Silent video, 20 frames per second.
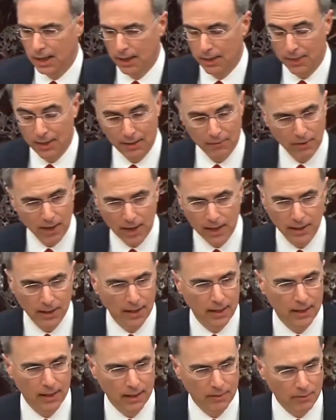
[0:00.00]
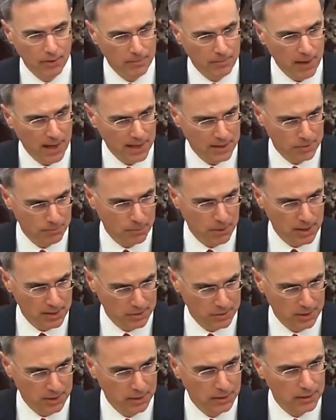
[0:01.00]
They violated every past
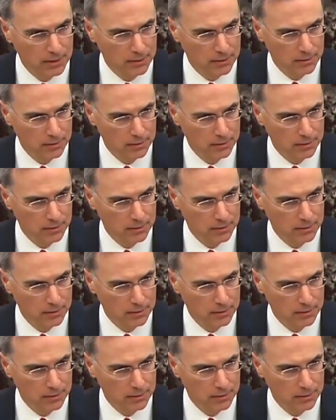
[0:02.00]
precedent.